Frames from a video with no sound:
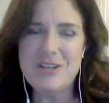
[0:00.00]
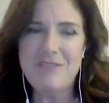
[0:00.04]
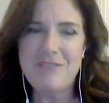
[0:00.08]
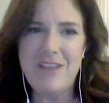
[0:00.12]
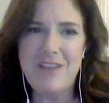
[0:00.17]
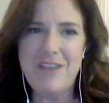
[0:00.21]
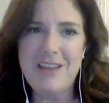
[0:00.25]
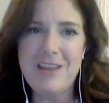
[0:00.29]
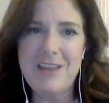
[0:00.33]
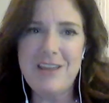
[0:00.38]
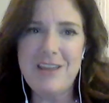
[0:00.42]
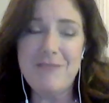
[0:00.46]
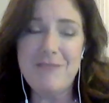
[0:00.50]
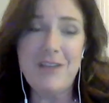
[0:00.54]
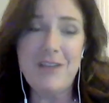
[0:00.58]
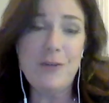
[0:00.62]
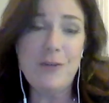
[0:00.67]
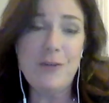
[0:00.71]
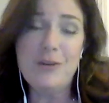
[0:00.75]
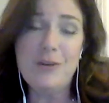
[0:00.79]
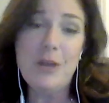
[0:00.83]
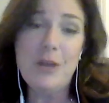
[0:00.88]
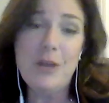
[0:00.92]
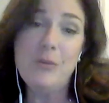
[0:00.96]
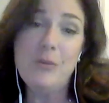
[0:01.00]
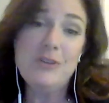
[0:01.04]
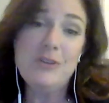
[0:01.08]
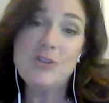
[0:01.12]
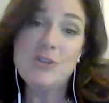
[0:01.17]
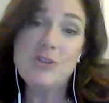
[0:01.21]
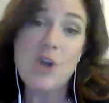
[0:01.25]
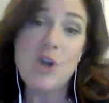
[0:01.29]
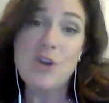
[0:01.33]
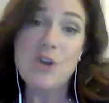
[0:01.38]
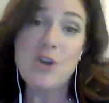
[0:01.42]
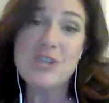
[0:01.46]
If I could, I
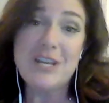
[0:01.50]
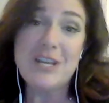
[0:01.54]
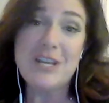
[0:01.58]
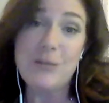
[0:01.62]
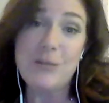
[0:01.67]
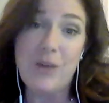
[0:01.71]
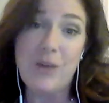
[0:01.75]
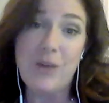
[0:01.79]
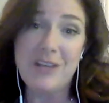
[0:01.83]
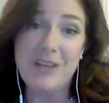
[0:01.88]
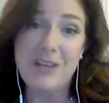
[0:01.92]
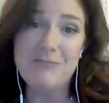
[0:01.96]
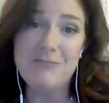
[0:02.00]
wouldn't charge anyone,